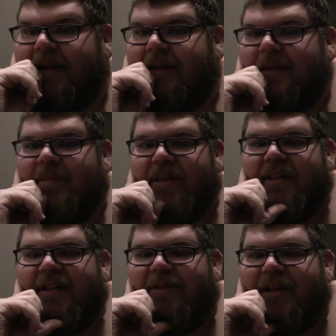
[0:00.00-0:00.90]
But
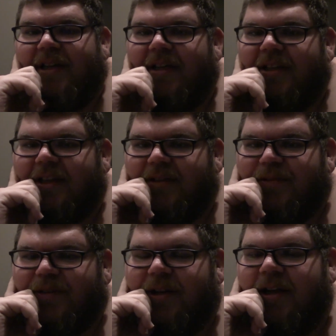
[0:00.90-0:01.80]
anyway, thanks
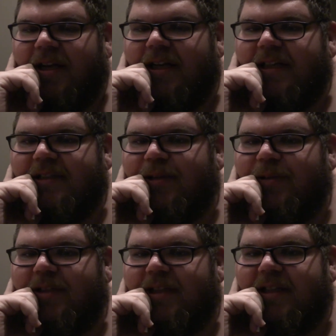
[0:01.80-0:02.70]
for
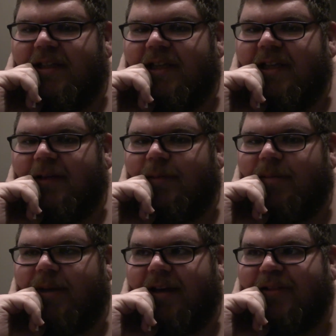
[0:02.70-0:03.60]
tuning in. I'll be
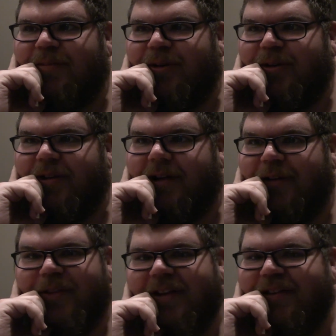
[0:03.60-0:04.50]
back tomorrow. I'll
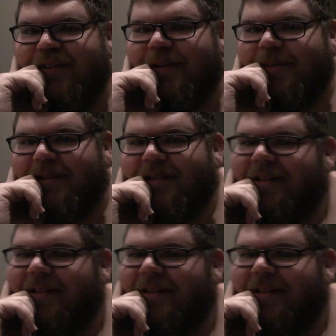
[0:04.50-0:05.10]
think of something.